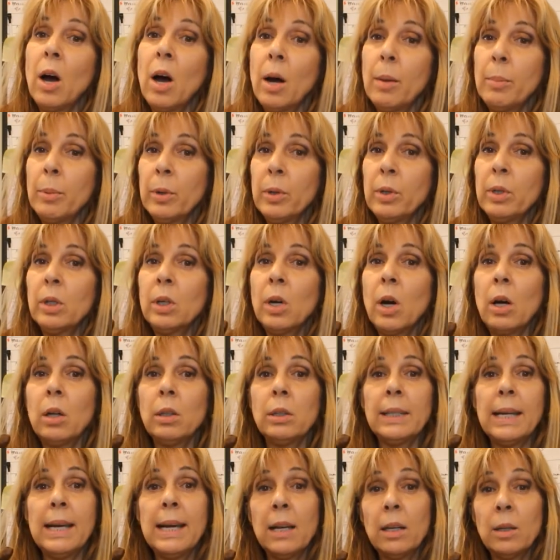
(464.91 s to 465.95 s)
Auburn
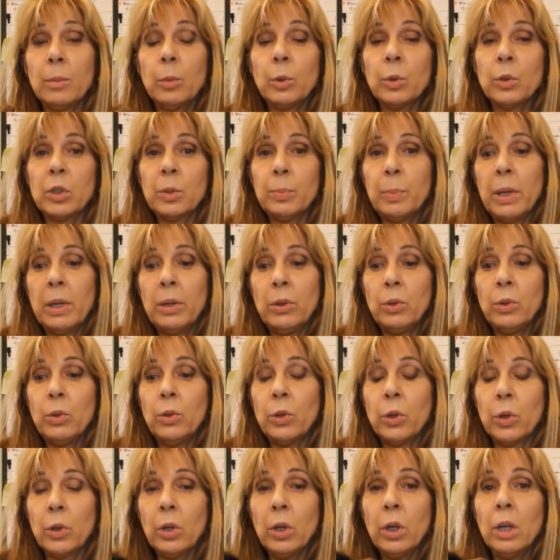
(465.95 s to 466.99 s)
called Animal
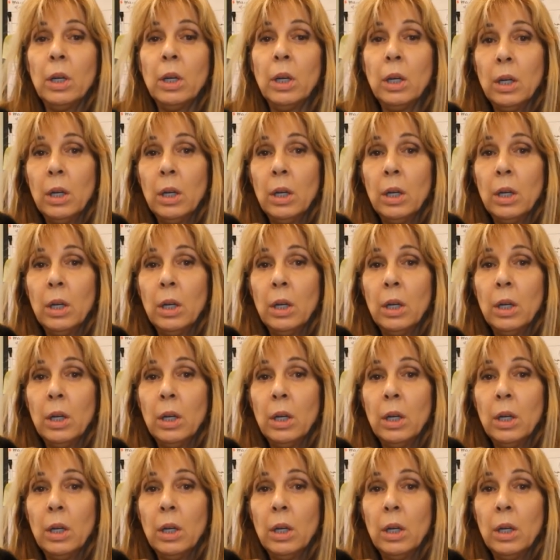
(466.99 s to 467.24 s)
Spay-Neuter.